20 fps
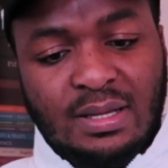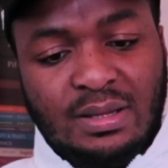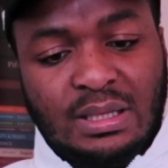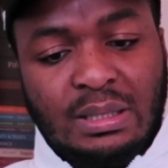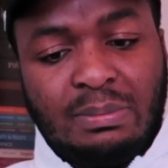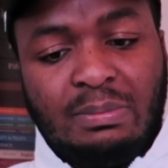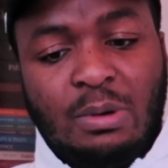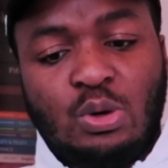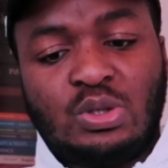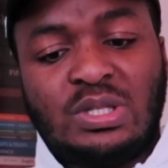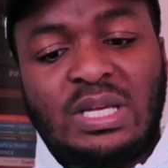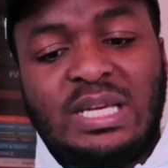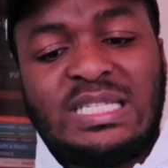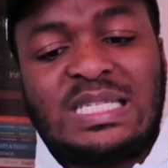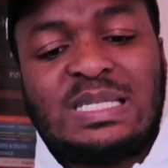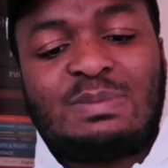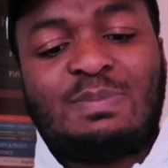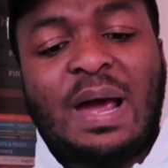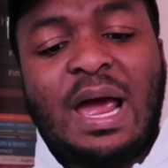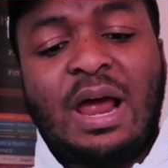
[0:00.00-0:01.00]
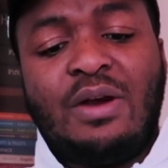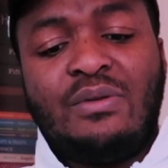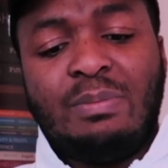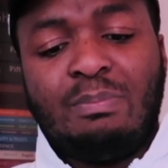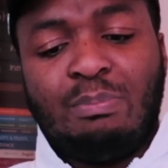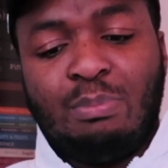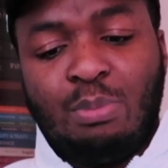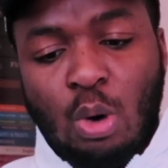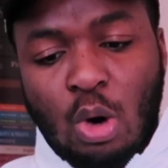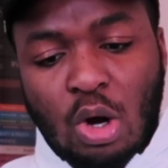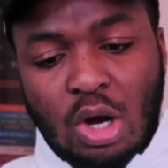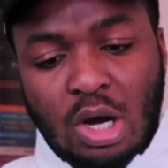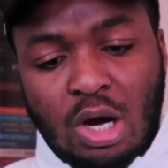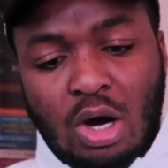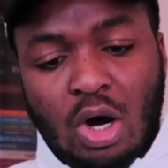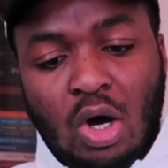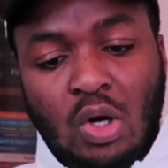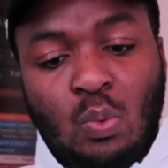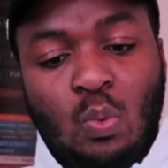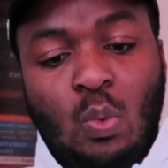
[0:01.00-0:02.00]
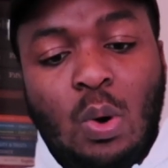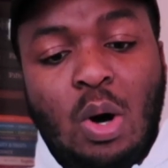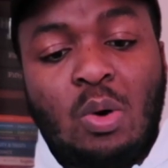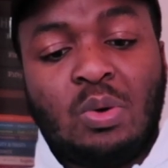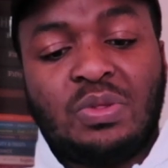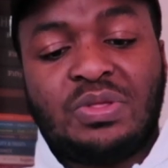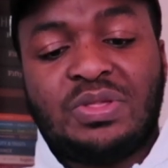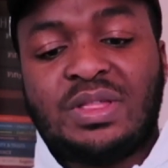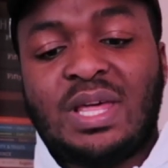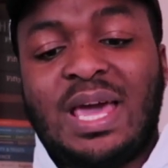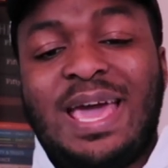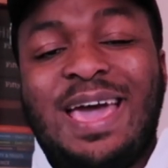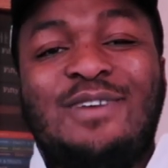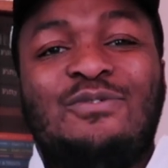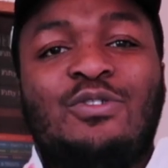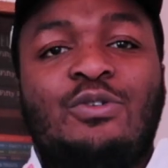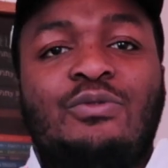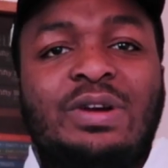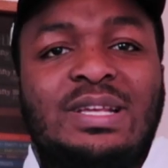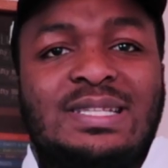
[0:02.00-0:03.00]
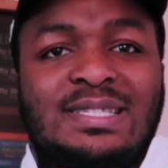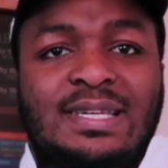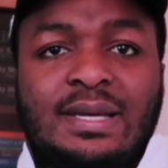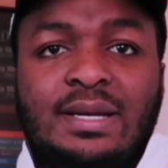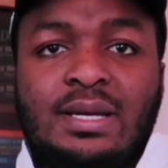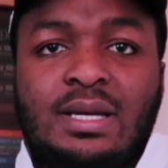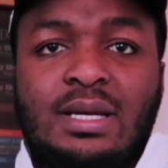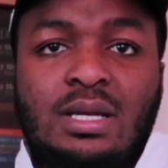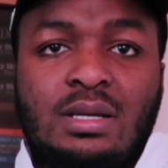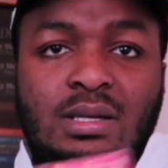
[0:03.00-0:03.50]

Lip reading: the most inspiring book on wealth ever written.